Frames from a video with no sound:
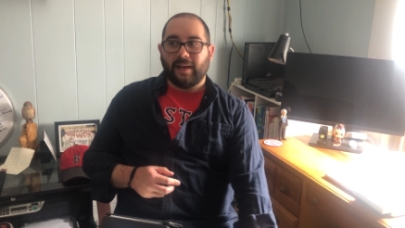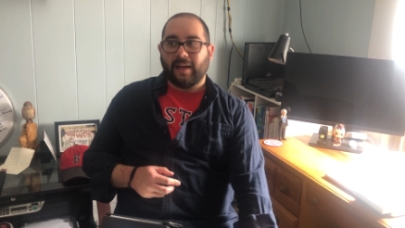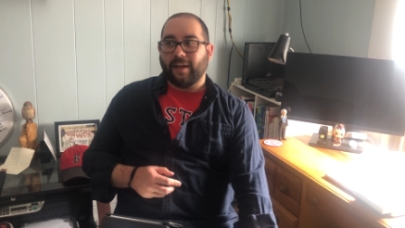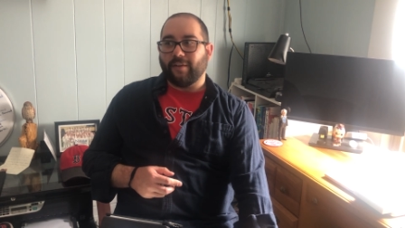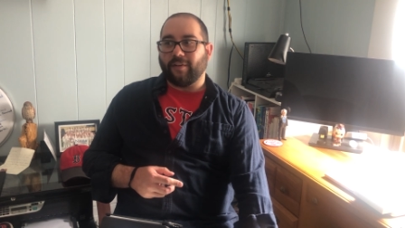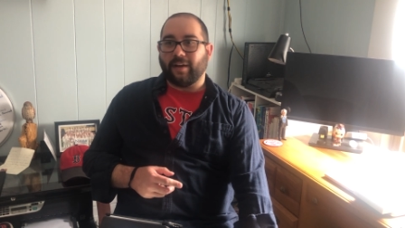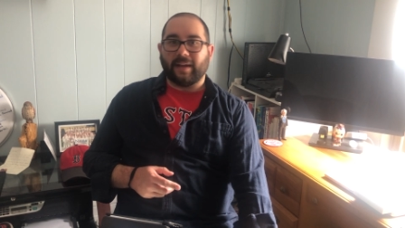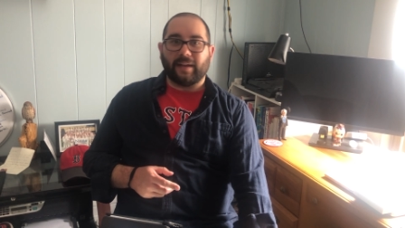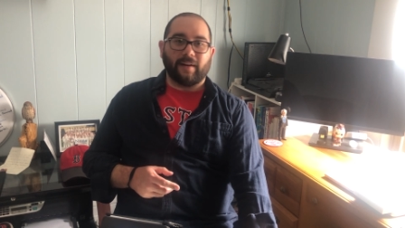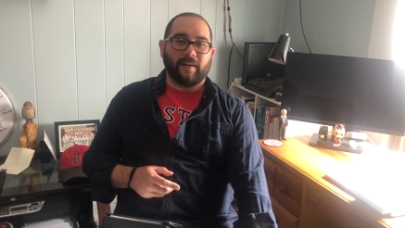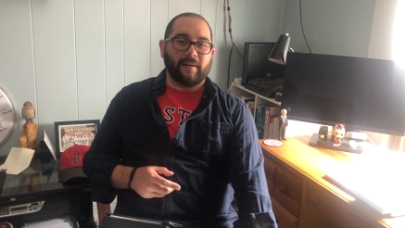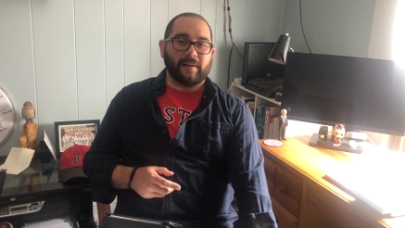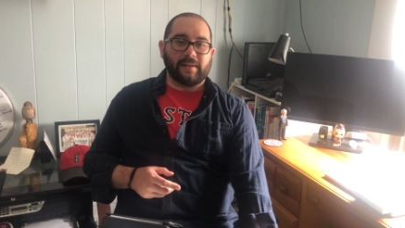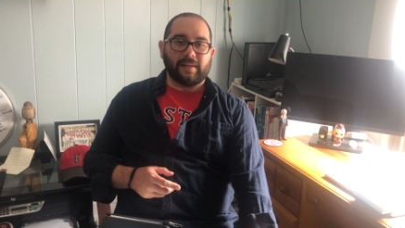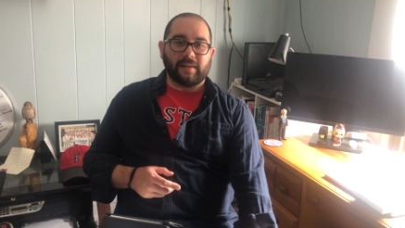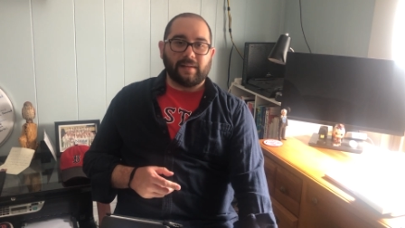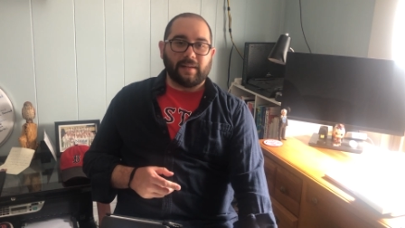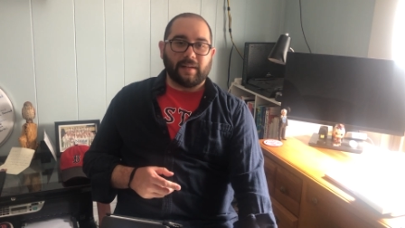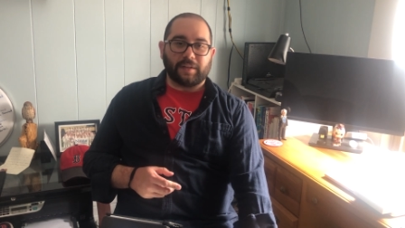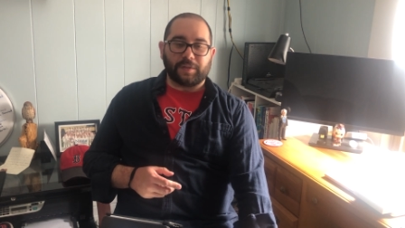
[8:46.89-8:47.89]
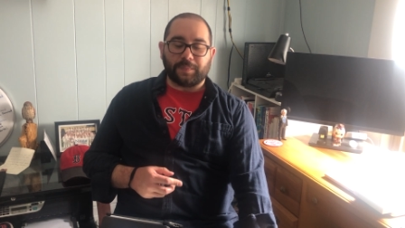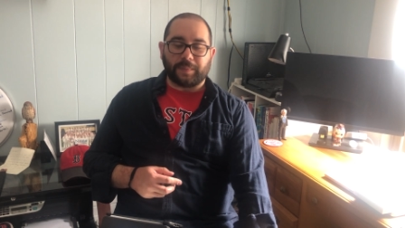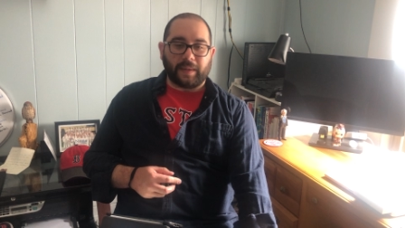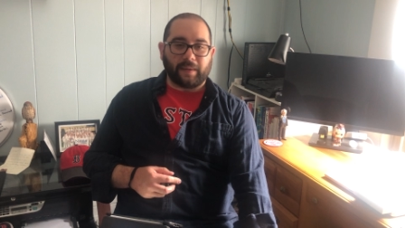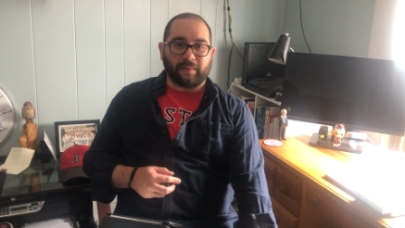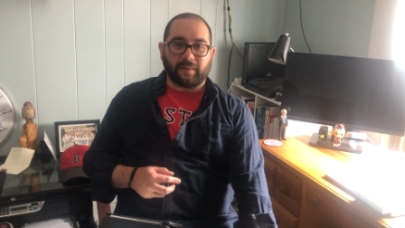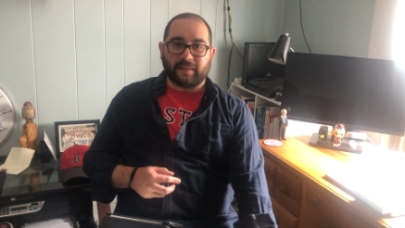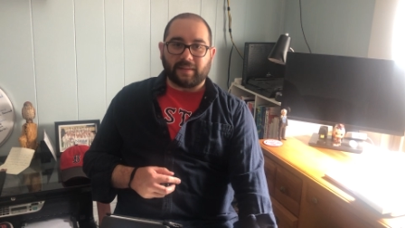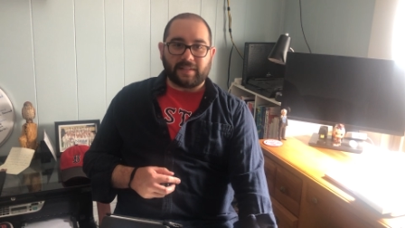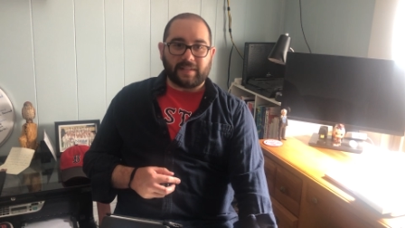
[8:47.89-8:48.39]
if I had already
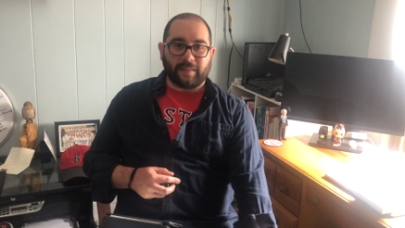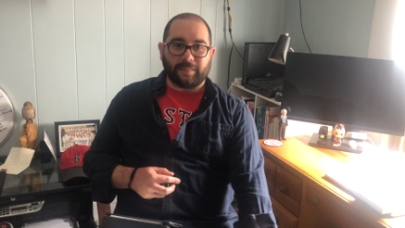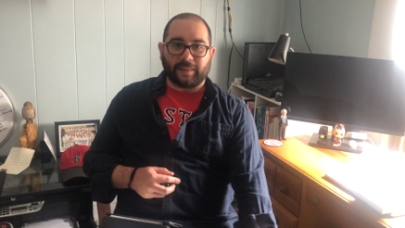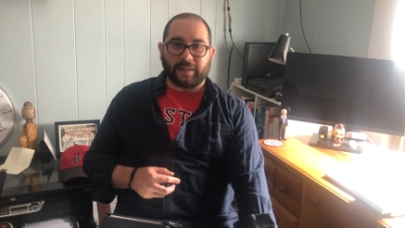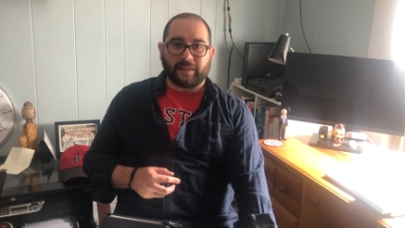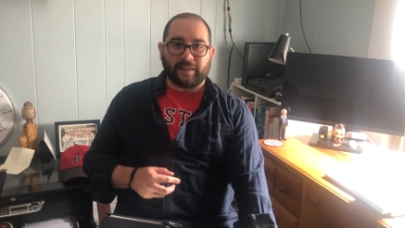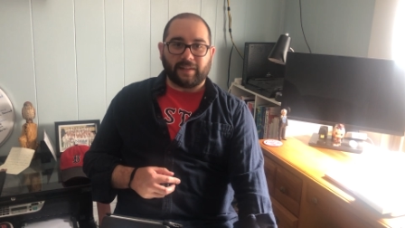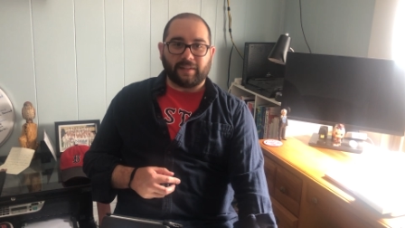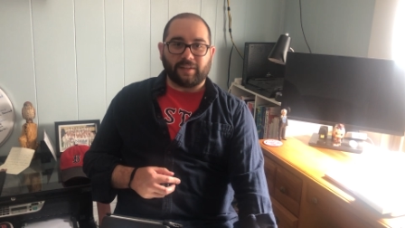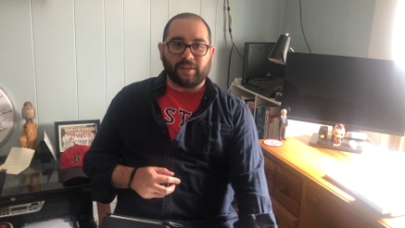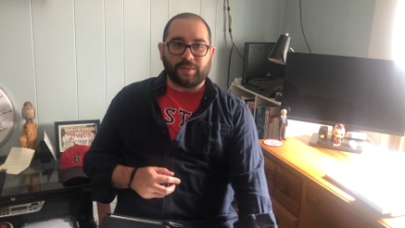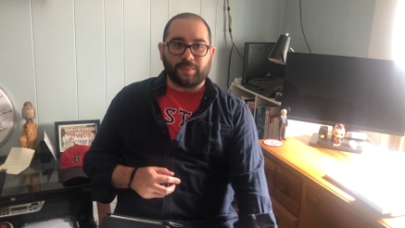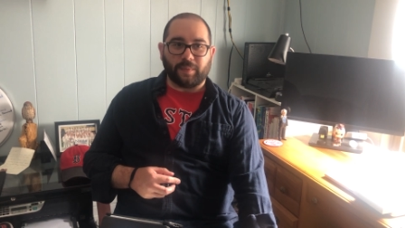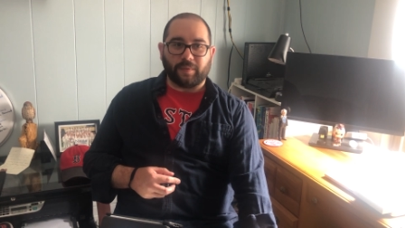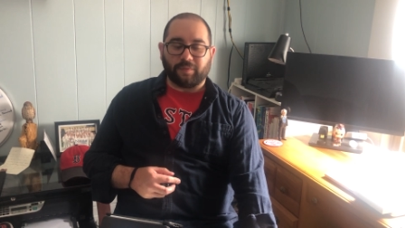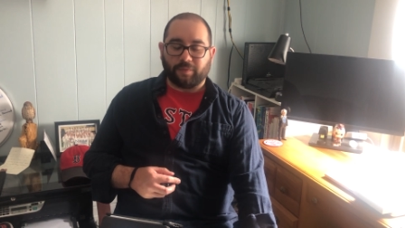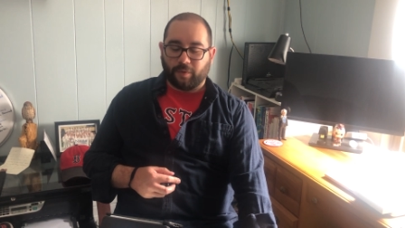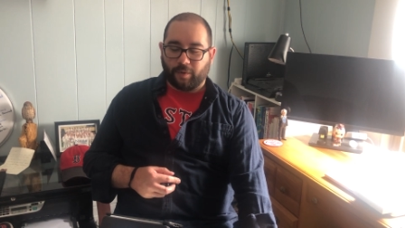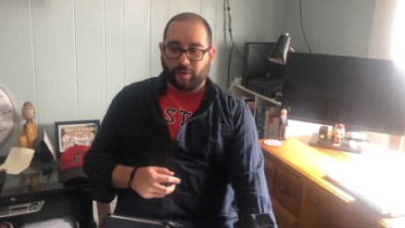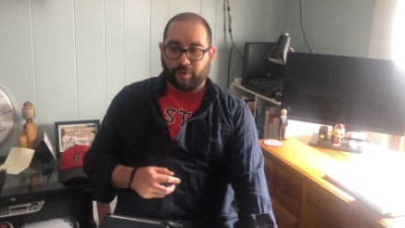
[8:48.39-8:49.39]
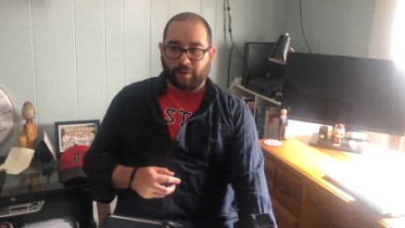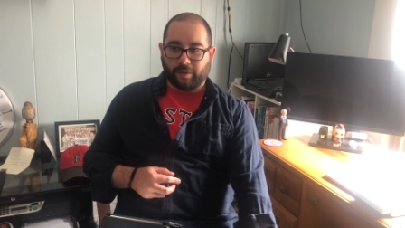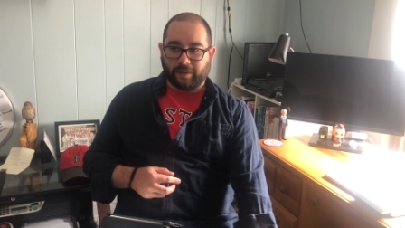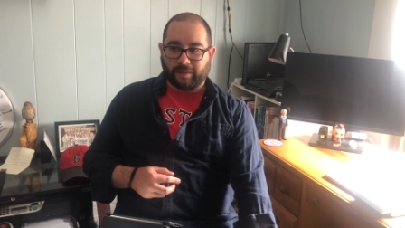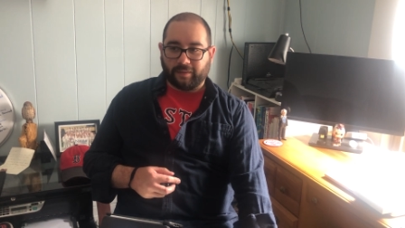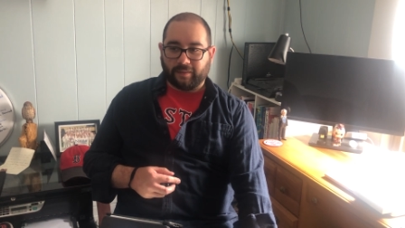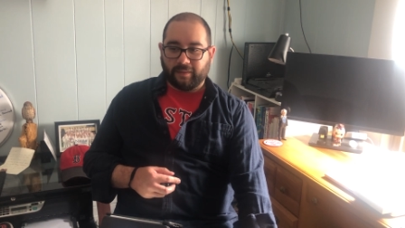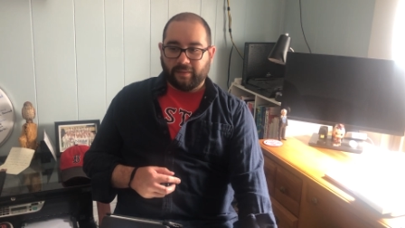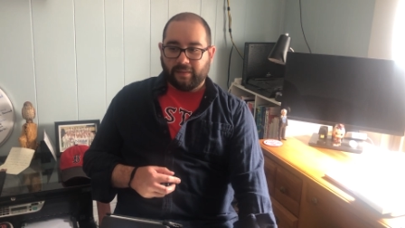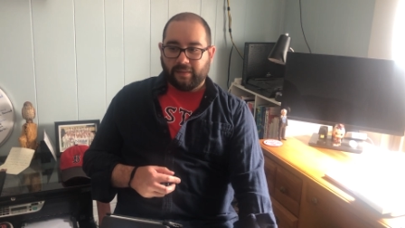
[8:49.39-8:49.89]
experienced something like this before,
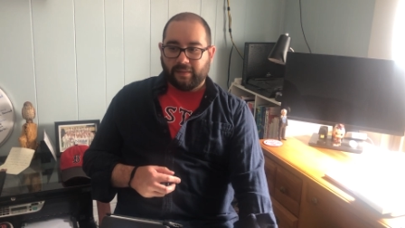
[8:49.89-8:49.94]
and